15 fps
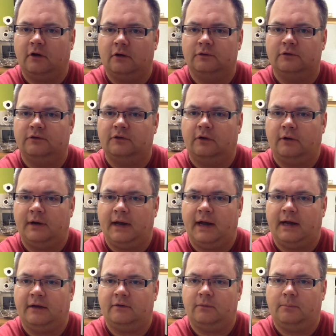on site
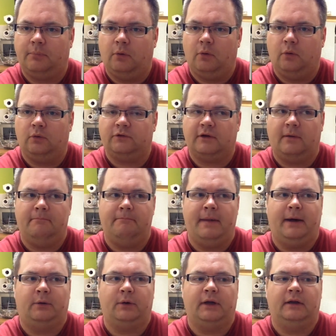at
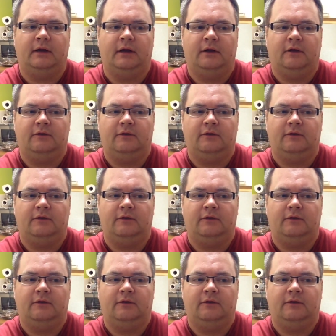Portmeirion.